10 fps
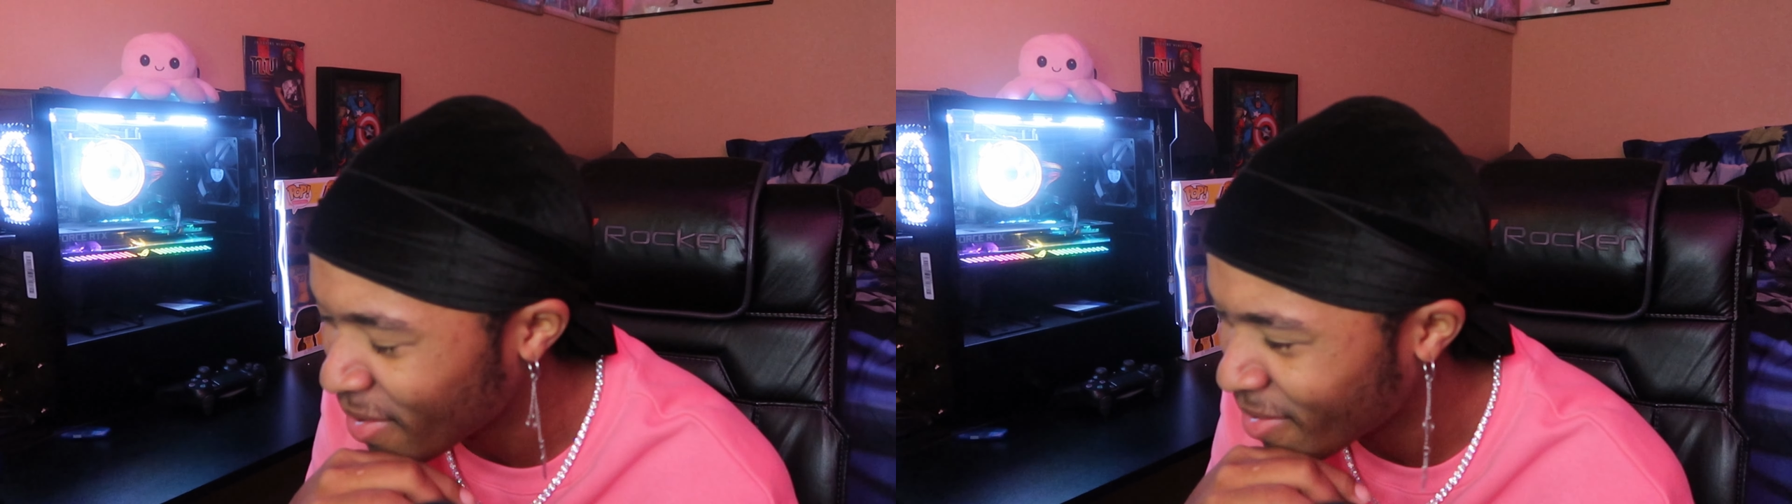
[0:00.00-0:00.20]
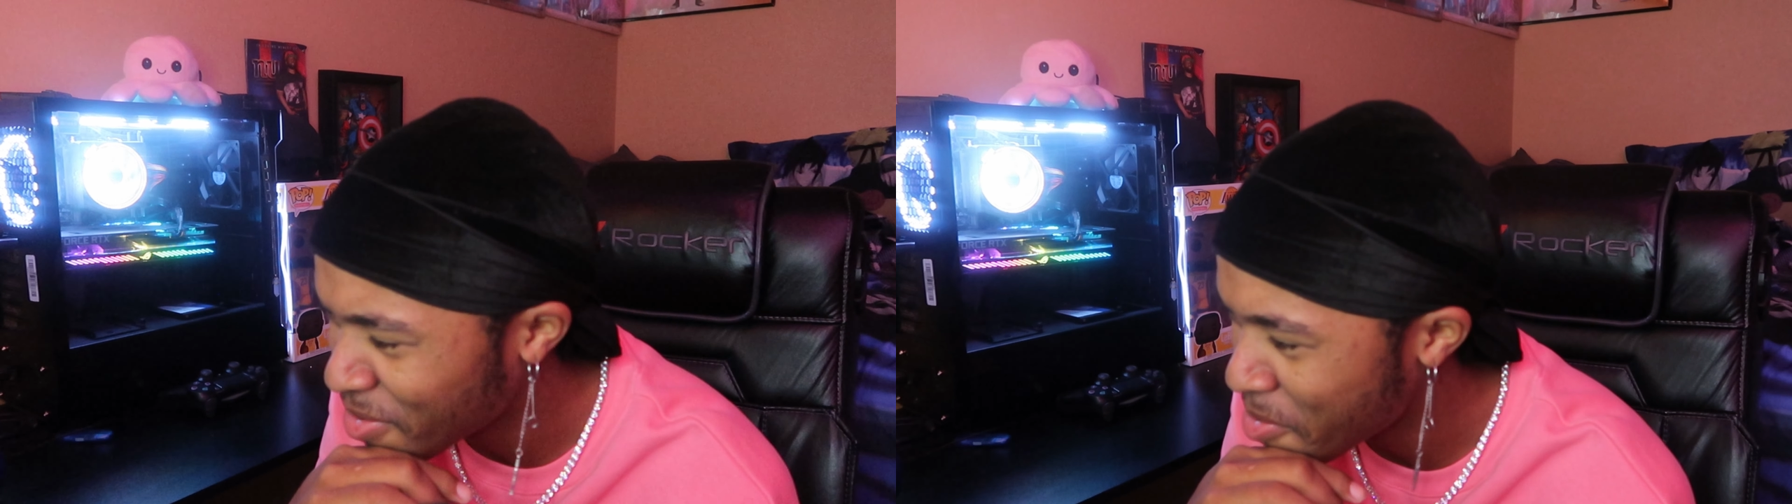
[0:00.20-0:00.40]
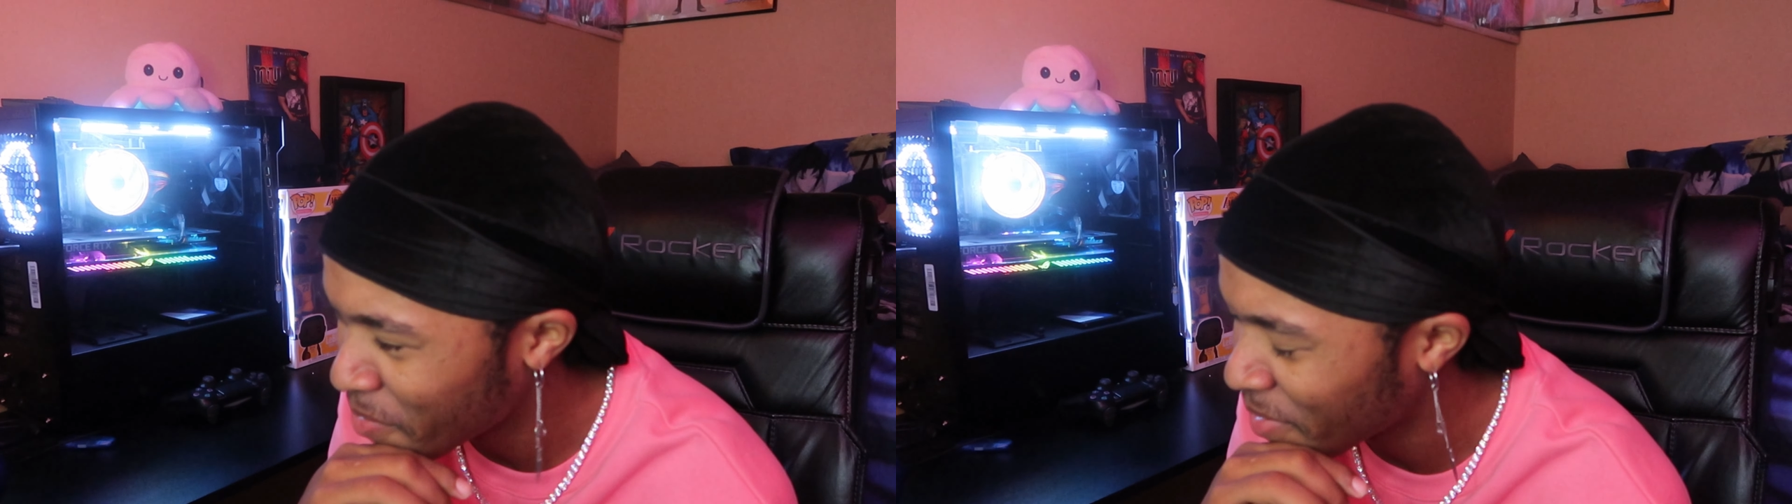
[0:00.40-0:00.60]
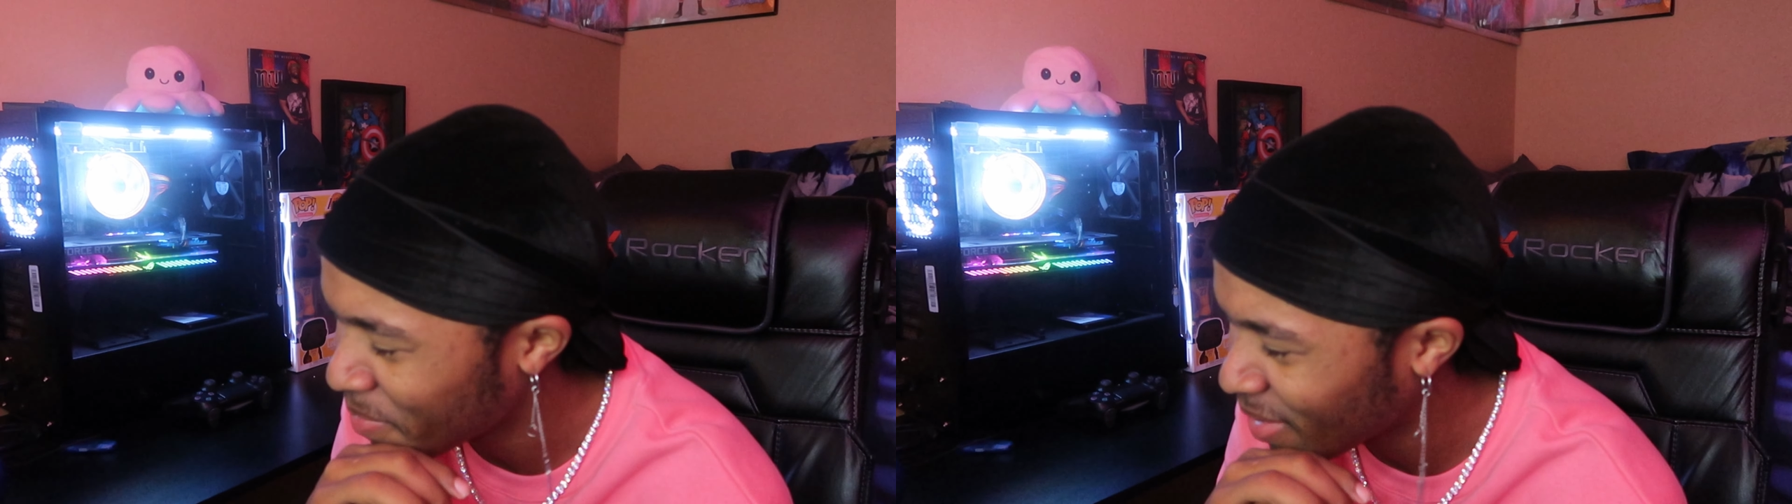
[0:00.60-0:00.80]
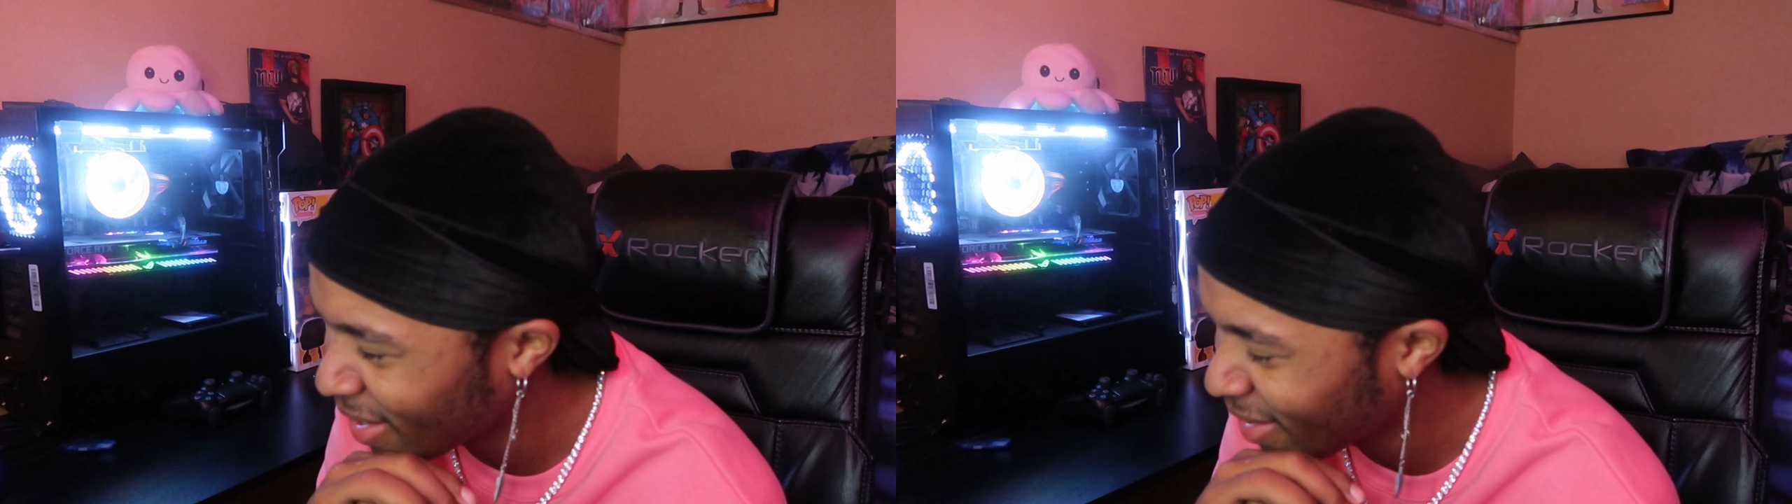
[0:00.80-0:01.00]
you know what I
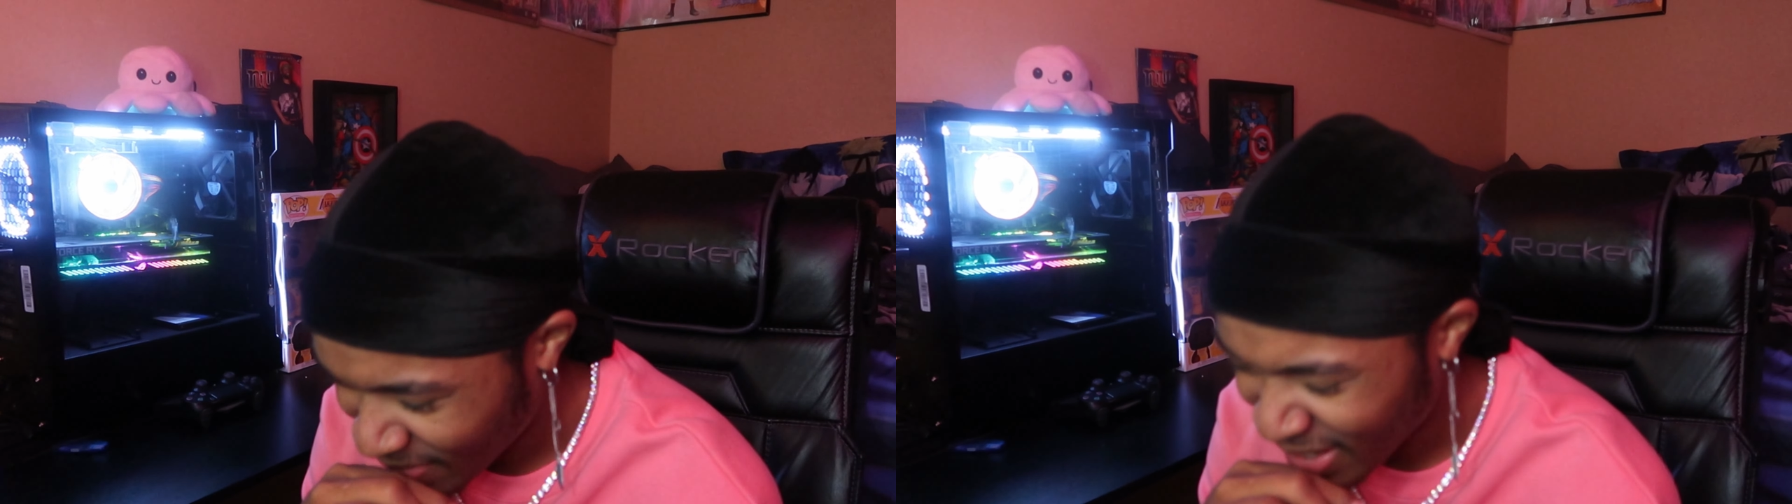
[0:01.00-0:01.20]
mean?